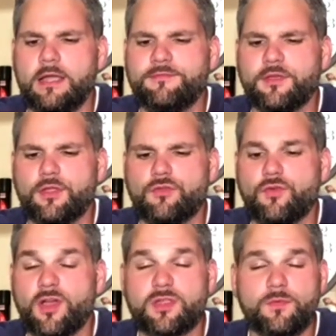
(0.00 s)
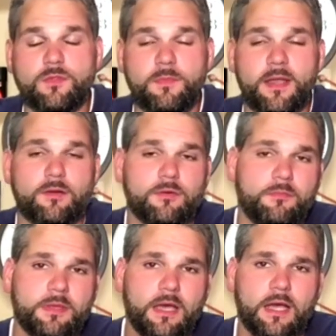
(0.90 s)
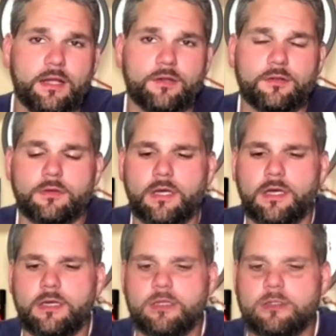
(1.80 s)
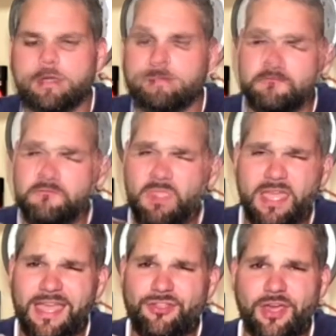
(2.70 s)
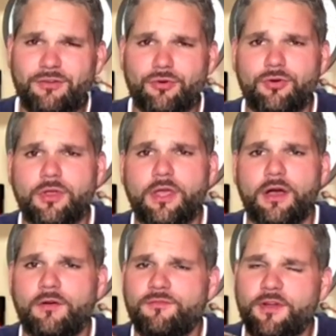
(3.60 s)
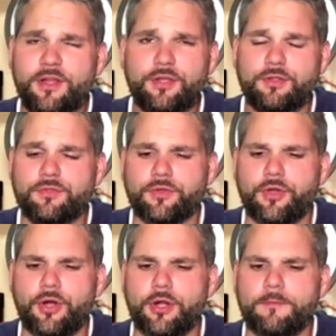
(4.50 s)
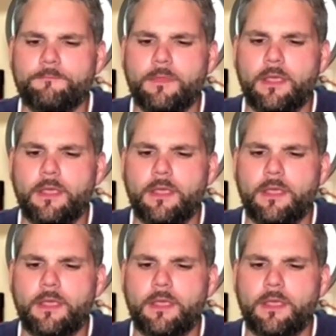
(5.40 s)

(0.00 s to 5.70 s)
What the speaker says: If the construction was better, it would be a higher number. In general, a very good cigar.